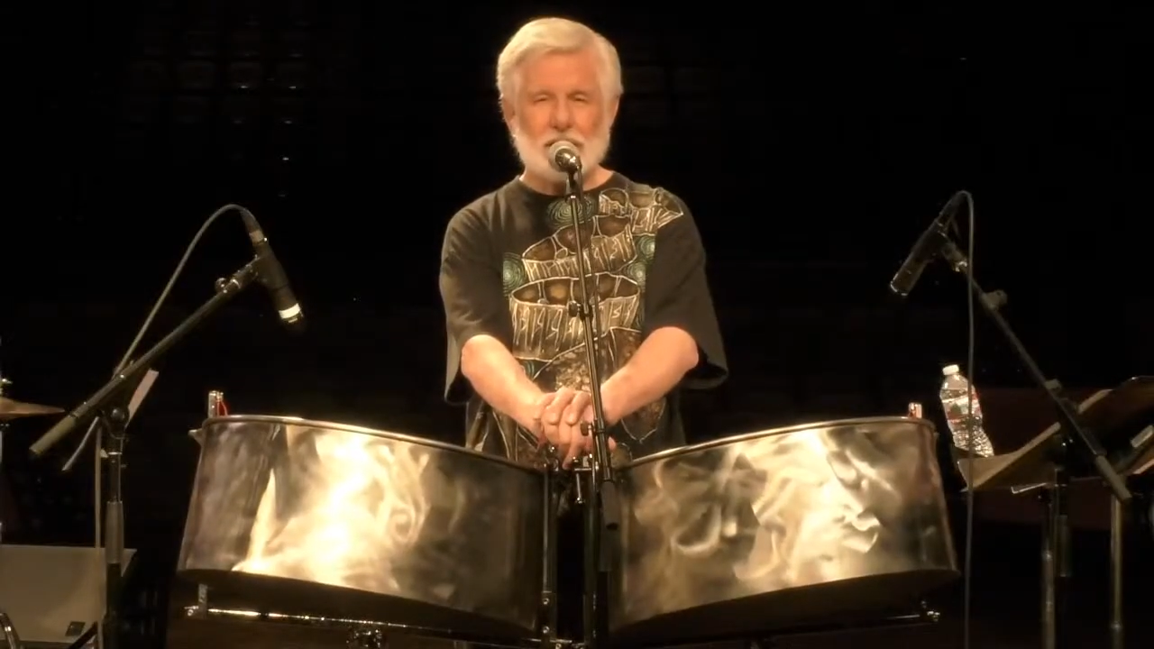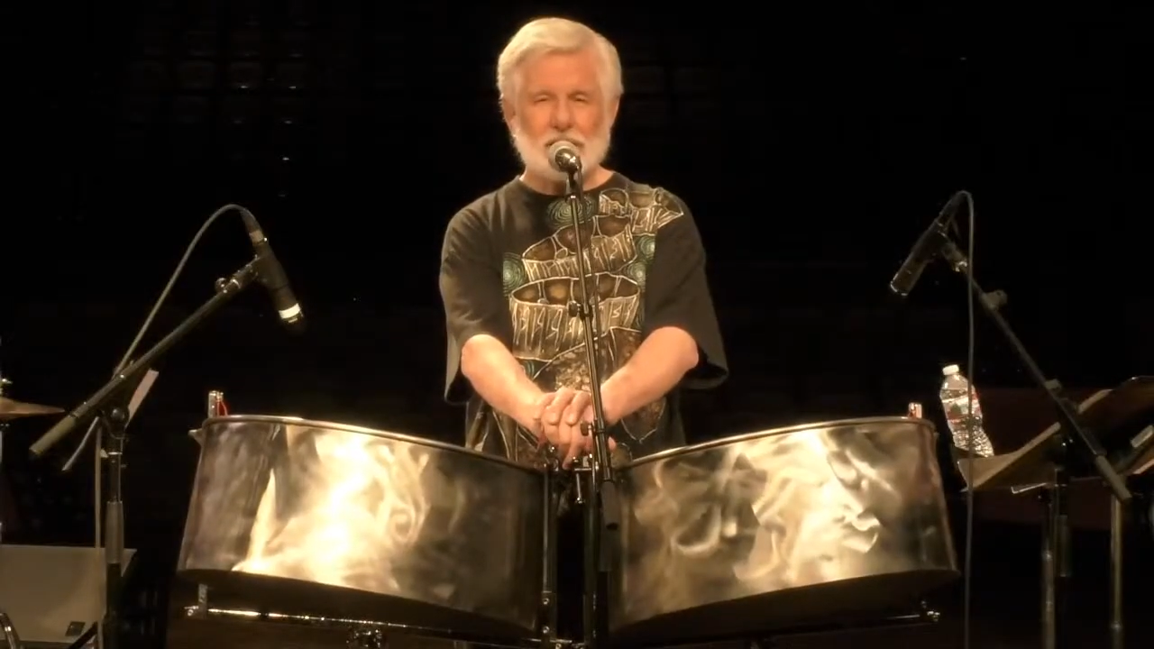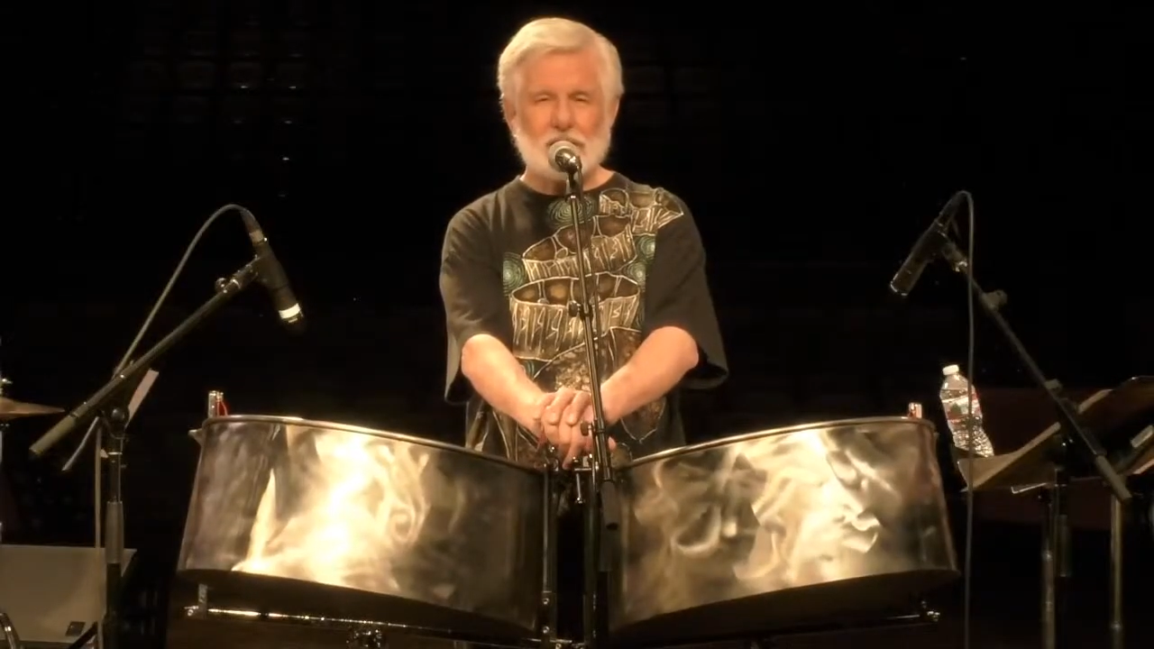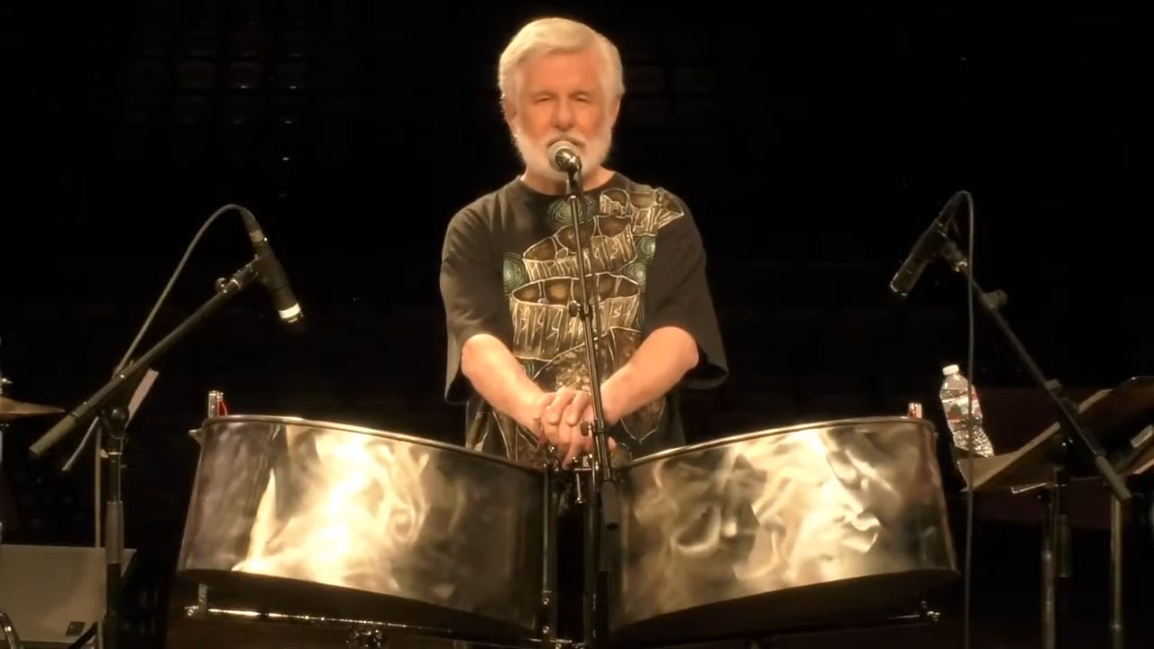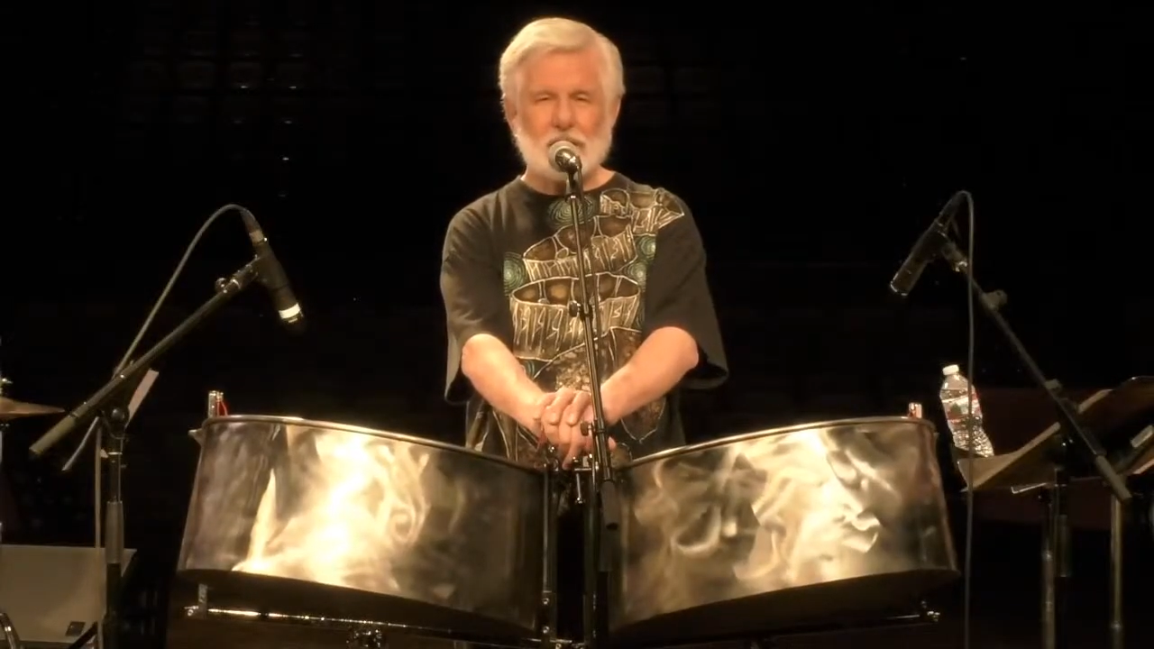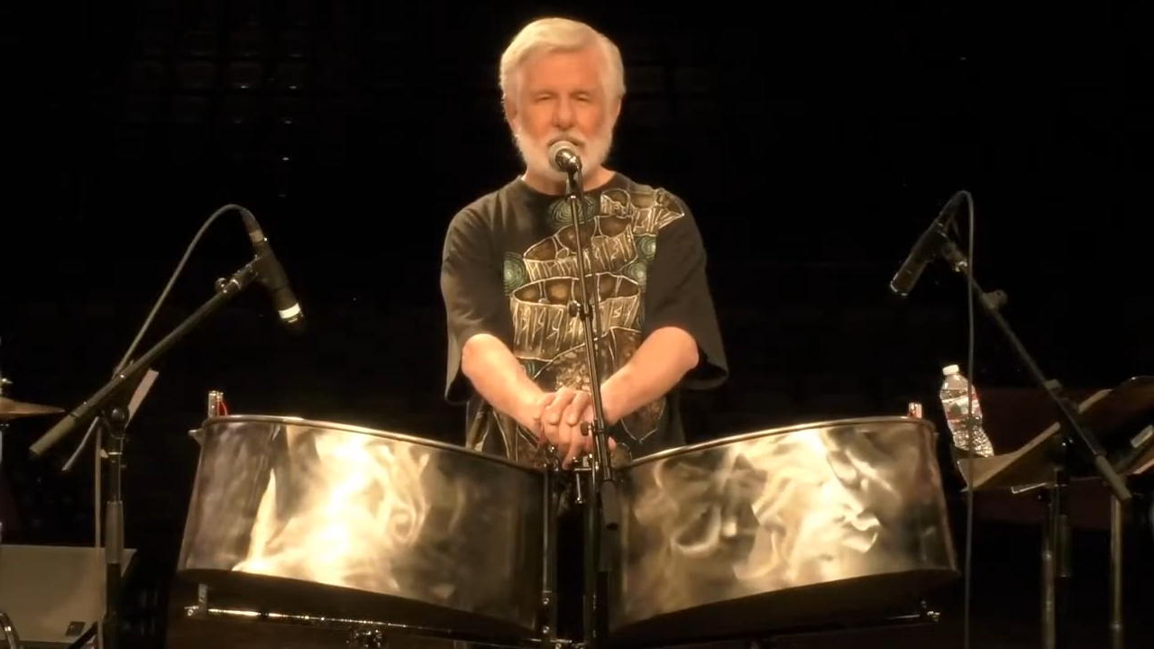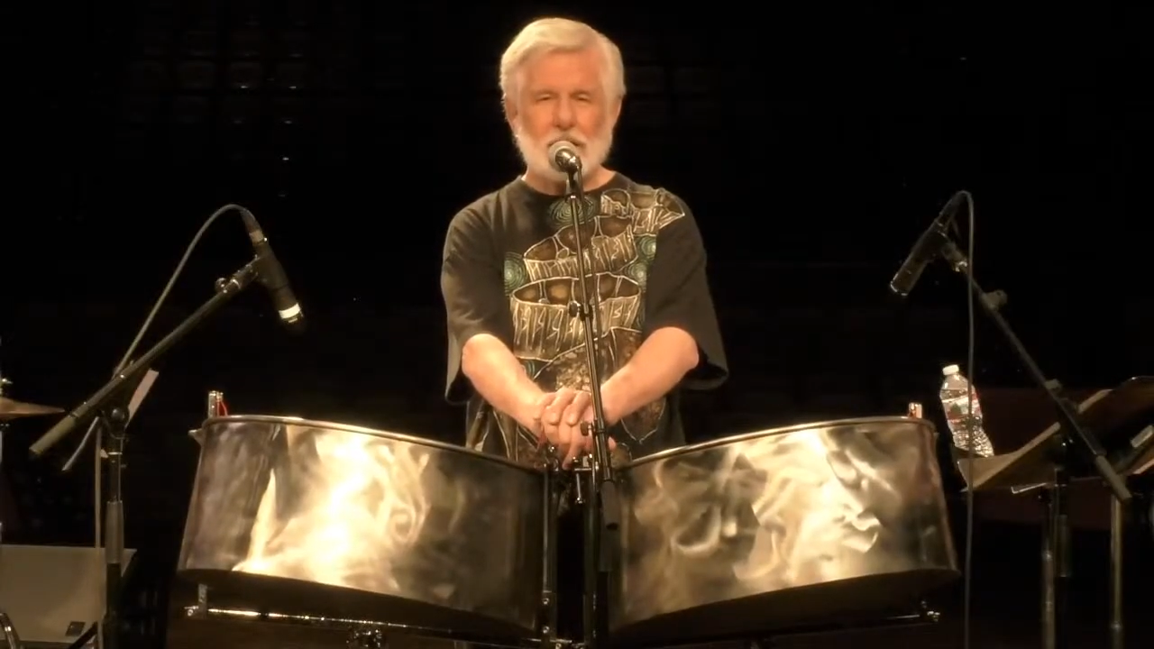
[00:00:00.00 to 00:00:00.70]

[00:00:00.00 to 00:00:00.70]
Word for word: that's a little